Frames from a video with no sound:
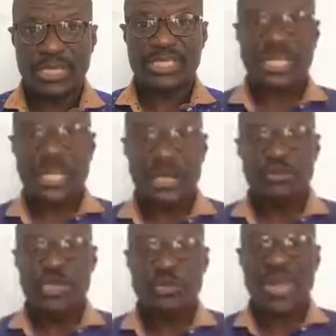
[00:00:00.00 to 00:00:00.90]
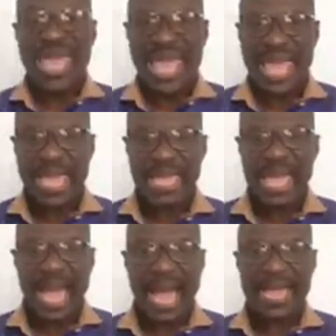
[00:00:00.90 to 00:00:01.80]
It's Q U
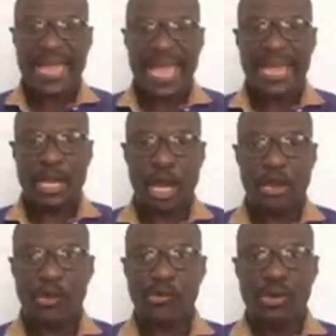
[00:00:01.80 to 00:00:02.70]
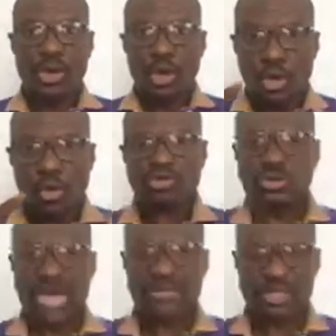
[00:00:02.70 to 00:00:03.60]
A I N O O. Go
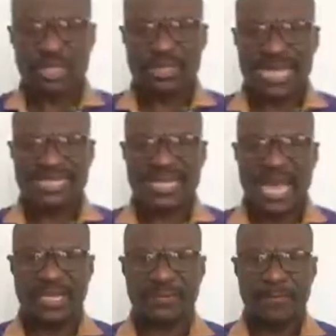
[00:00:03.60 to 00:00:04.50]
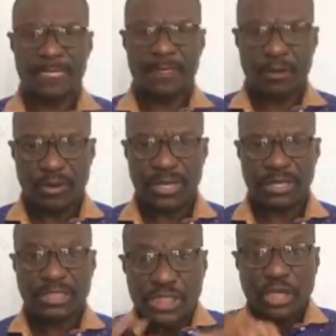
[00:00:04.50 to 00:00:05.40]
to that, that site.
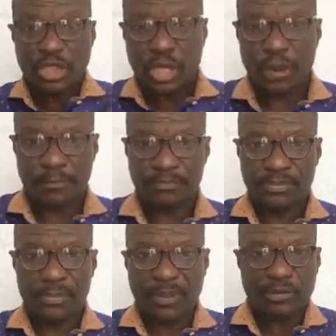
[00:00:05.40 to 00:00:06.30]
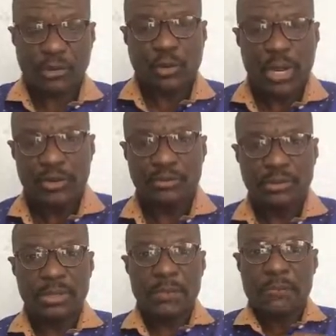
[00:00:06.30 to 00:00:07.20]
Okay? Dot com. Patrick Quainoo
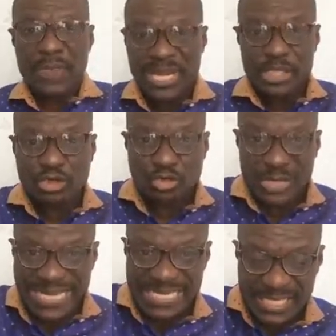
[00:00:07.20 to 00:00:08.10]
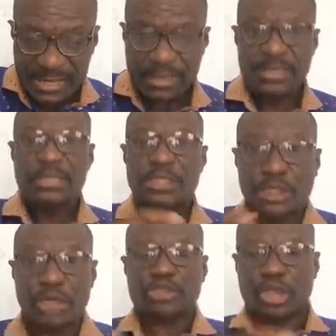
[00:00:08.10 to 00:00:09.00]
Ministries
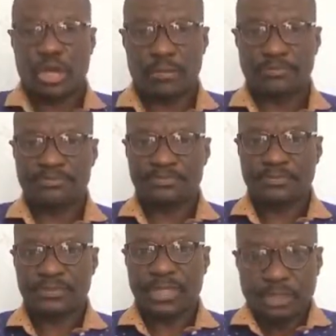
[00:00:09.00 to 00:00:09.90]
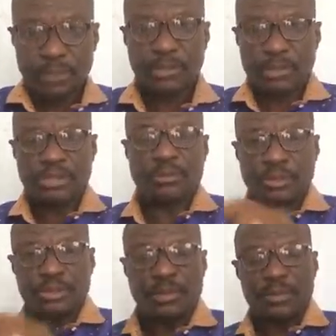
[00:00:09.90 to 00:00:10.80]
dot com. w
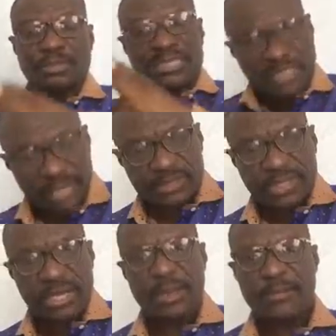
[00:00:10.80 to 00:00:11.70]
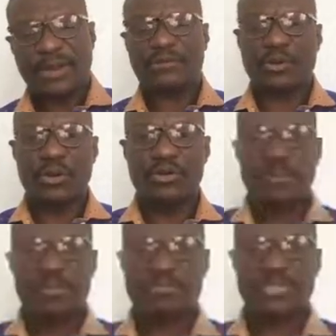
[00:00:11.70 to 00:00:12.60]
w w dot patrick quainoo
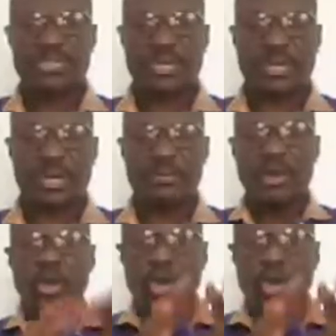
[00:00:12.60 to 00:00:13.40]
ministries dot com.